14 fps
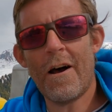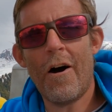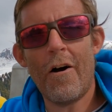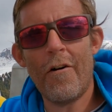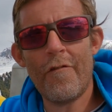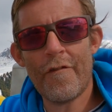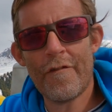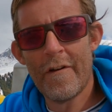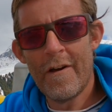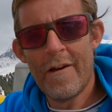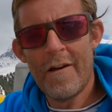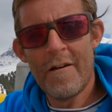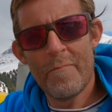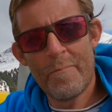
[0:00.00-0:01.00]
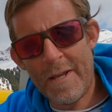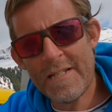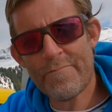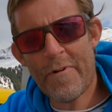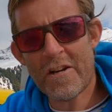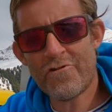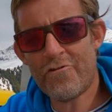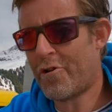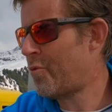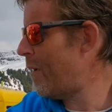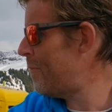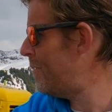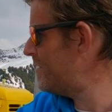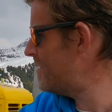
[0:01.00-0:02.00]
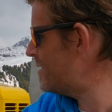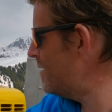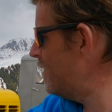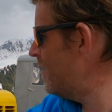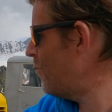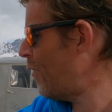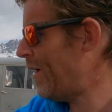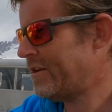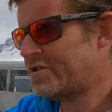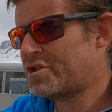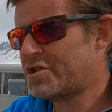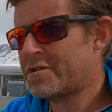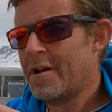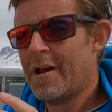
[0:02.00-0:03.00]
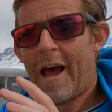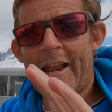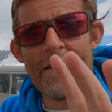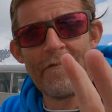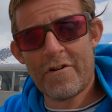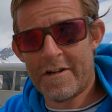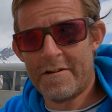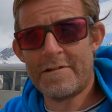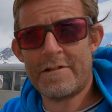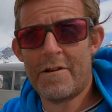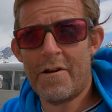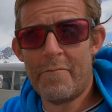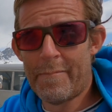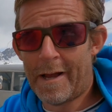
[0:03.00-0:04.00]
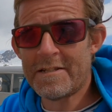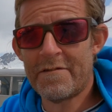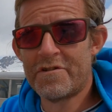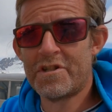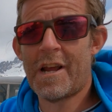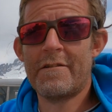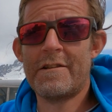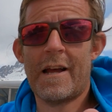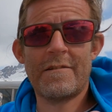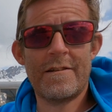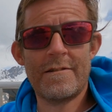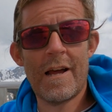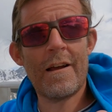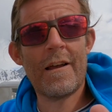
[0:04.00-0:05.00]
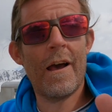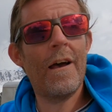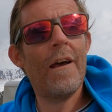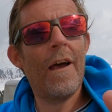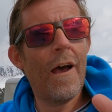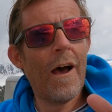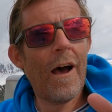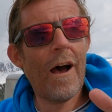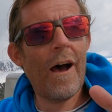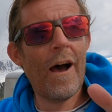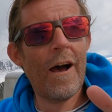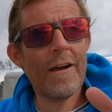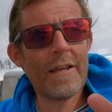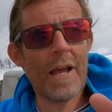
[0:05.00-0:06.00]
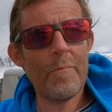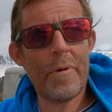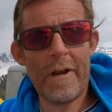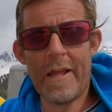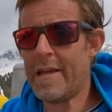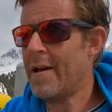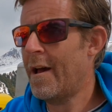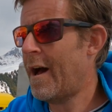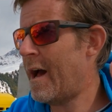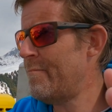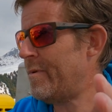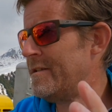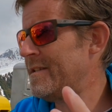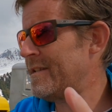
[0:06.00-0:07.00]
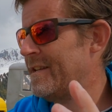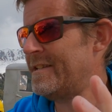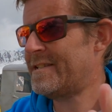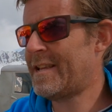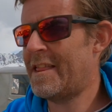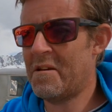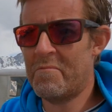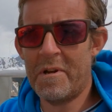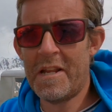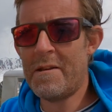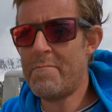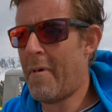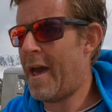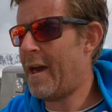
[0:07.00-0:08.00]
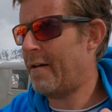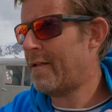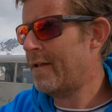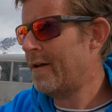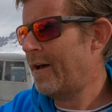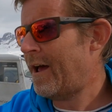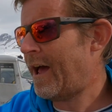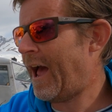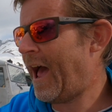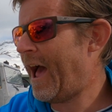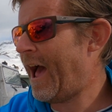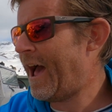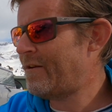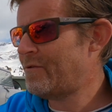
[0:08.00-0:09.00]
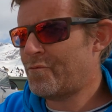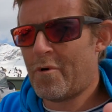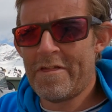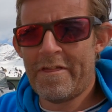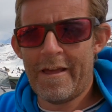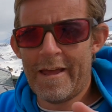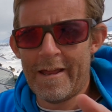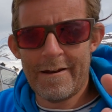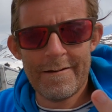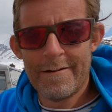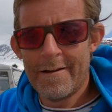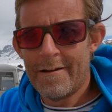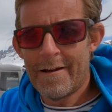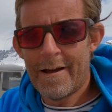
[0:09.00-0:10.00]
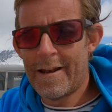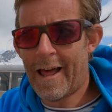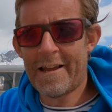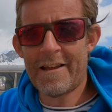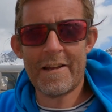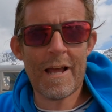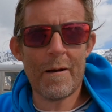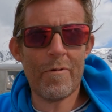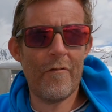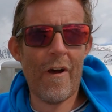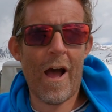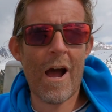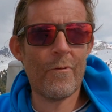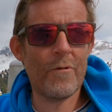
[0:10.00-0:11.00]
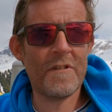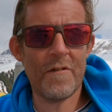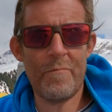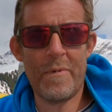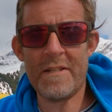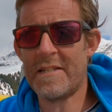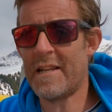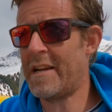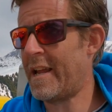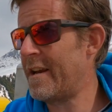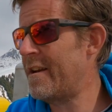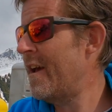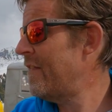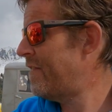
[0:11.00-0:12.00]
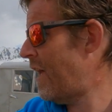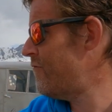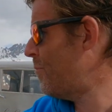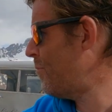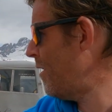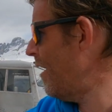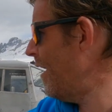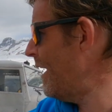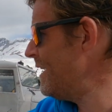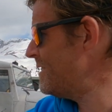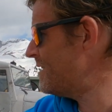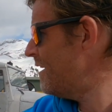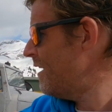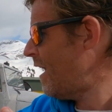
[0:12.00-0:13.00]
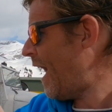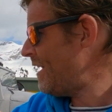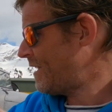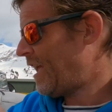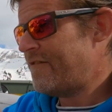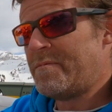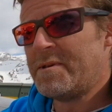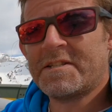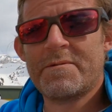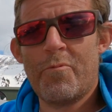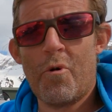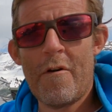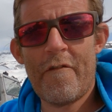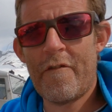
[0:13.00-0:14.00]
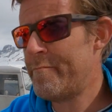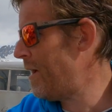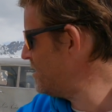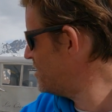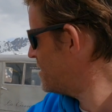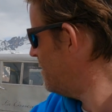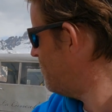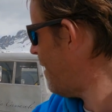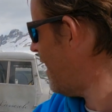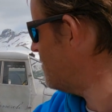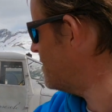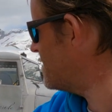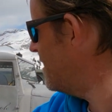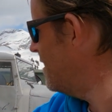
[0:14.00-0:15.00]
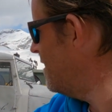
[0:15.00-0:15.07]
of Piste basher equipment, which, and I've got a massive shout out to Tucker company. I basically sent them an email, and within like a couple of hours of me sending it, they replied and gave me some more information about